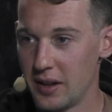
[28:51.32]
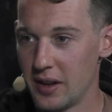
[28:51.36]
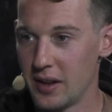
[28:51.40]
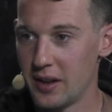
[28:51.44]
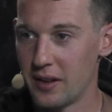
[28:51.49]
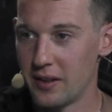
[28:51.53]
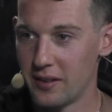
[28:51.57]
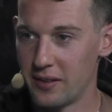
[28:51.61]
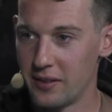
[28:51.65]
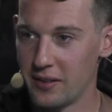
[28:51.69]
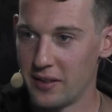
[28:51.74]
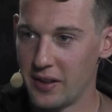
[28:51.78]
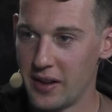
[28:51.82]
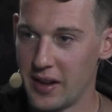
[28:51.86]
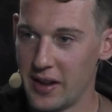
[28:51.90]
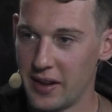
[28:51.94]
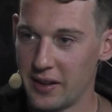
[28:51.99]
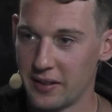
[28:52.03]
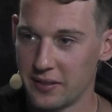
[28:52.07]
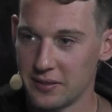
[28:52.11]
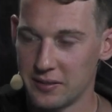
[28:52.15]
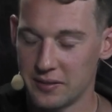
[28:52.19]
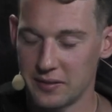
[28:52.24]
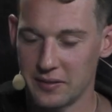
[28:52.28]
Yeah,
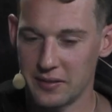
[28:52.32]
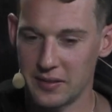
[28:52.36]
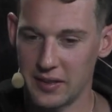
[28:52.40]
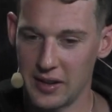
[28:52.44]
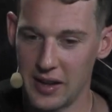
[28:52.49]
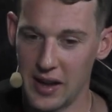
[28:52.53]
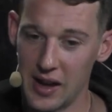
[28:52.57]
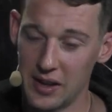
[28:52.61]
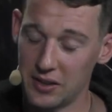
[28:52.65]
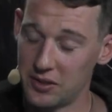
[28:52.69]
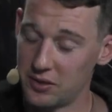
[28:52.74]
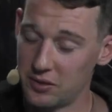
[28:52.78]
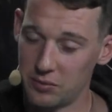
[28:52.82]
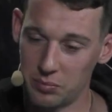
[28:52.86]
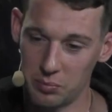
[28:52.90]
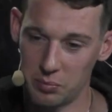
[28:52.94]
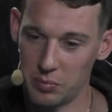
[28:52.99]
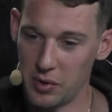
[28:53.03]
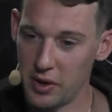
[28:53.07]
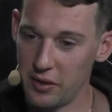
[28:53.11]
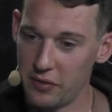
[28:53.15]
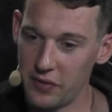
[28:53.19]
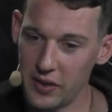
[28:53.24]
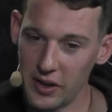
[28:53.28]
okay. Yeah, it's
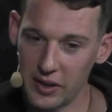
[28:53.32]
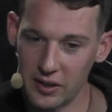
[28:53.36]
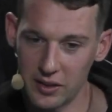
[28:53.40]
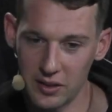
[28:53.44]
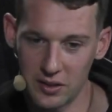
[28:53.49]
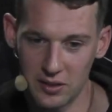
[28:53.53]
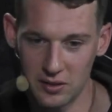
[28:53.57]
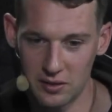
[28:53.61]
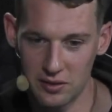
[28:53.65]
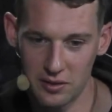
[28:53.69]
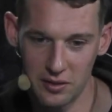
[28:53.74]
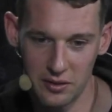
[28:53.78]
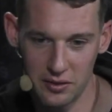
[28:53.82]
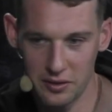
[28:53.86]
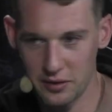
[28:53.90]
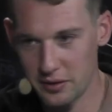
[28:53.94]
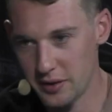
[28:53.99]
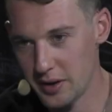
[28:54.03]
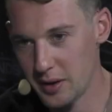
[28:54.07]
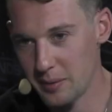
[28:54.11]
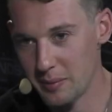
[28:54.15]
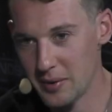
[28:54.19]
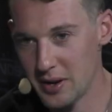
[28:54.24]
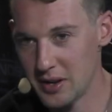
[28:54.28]
perfect. It's
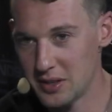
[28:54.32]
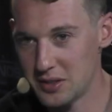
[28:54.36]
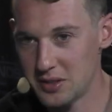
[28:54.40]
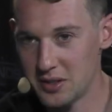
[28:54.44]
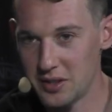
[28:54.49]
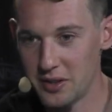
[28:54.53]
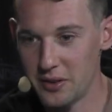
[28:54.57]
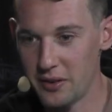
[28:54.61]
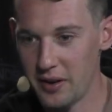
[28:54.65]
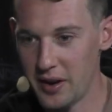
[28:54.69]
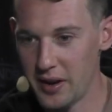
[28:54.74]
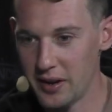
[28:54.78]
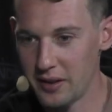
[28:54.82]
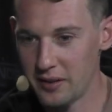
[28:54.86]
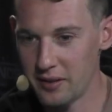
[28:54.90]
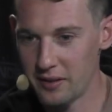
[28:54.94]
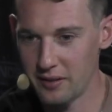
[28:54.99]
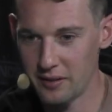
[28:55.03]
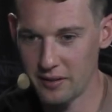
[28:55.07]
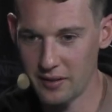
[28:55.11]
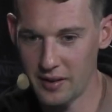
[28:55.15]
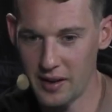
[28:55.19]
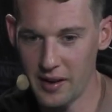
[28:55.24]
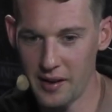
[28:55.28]
3 minutes to the rink.
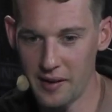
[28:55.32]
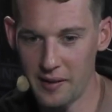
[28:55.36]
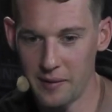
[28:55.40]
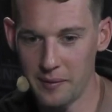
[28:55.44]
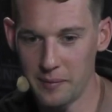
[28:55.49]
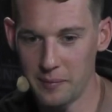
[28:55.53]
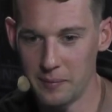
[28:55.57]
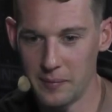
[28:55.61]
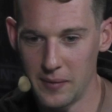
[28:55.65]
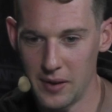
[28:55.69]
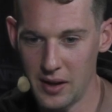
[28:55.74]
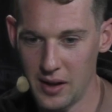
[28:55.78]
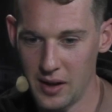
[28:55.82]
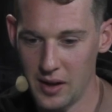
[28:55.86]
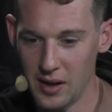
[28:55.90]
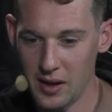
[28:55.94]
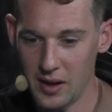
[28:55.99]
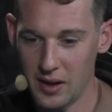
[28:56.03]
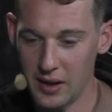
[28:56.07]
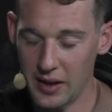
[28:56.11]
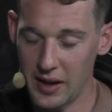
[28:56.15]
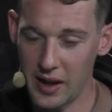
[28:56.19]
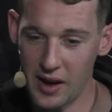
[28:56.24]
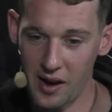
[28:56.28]

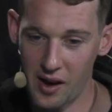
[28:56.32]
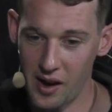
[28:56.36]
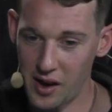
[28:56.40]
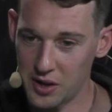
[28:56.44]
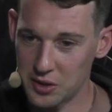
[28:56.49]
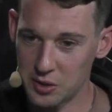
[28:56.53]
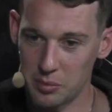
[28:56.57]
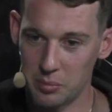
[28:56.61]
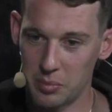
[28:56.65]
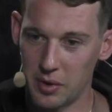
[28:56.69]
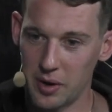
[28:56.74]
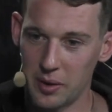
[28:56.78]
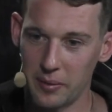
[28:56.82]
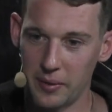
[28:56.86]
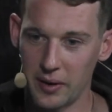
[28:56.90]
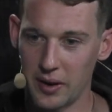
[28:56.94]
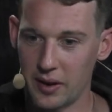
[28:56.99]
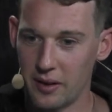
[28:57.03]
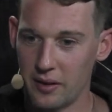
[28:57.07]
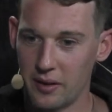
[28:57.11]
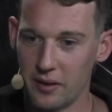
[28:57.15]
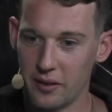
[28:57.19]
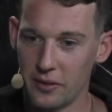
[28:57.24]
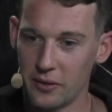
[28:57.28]
Awesome apartment.
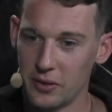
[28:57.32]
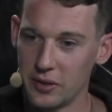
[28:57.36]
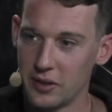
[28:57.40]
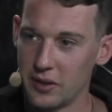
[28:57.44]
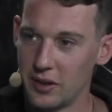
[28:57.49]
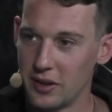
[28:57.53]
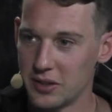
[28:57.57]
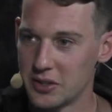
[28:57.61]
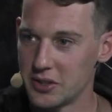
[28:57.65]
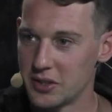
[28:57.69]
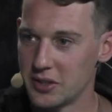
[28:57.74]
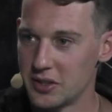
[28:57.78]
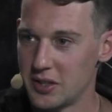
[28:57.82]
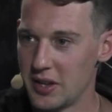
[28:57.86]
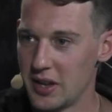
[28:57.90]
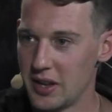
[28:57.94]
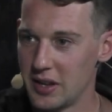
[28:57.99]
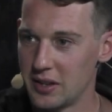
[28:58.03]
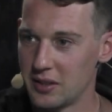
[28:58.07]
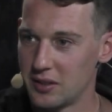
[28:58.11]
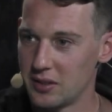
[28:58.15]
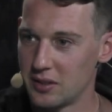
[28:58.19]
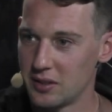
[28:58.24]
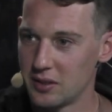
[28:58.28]
I don't know what else to
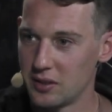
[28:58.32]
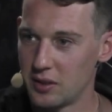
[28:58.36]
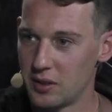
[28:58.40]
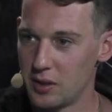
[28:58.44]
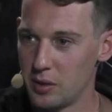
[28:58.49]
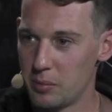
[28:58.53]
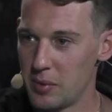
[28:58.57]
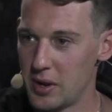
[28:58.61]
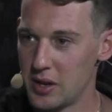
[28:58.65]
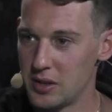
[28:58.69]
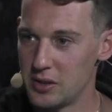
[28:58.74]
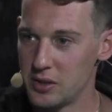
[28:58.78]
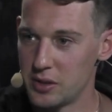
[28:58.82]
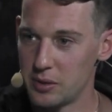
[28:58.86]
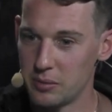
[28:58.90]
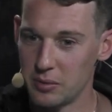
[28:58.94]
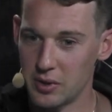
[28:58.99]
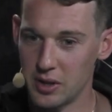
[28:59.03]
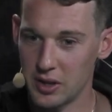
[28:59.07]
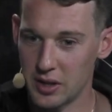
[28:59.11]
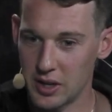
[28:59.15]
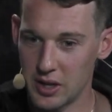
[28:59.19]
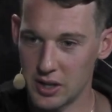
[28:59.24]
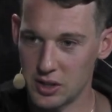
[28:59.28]
say. It's good bedroom,
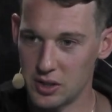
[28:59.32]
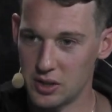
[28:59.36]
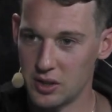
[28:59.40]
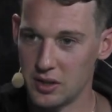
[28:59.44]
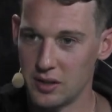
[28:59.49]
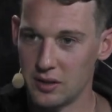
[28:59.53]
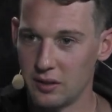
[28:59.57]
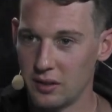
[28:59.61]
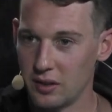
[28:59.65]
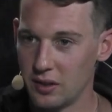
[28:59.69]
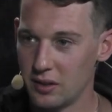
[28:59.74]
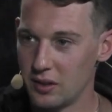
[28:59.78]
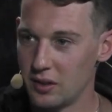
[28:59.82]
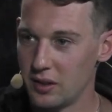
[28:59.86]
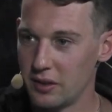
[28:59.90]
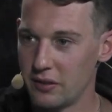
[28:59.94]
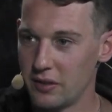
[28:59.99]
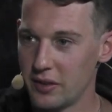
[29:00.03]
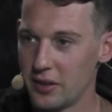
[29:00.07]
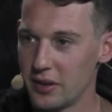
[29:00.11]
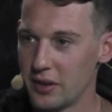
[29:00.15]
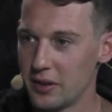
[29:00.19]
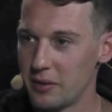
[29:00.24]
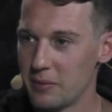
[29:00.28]
good kitchen, good
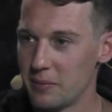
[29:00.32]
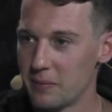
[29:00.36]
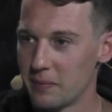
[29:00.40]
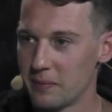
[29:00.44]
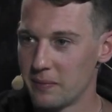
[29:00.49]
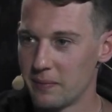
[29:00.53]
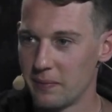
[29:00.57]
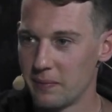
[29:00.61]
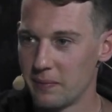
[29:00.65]
living room.